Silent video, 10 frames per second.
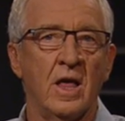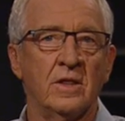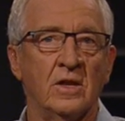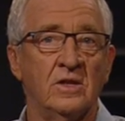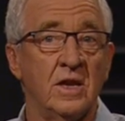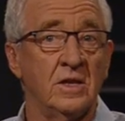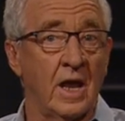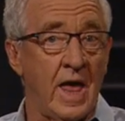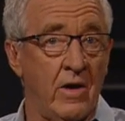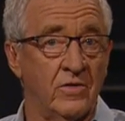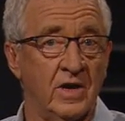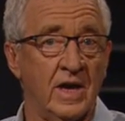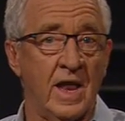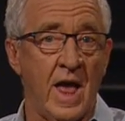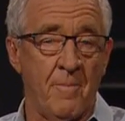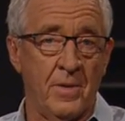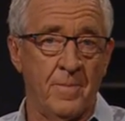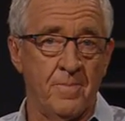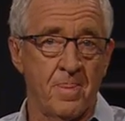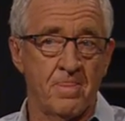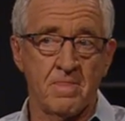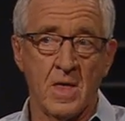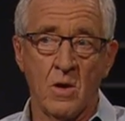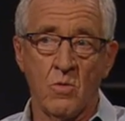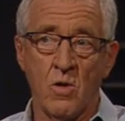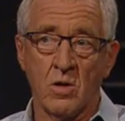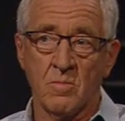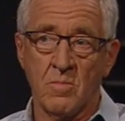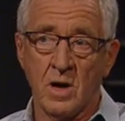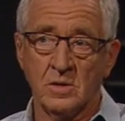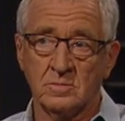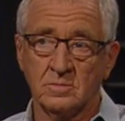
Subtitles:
that didn't allow him to get up. Welcome, Beau.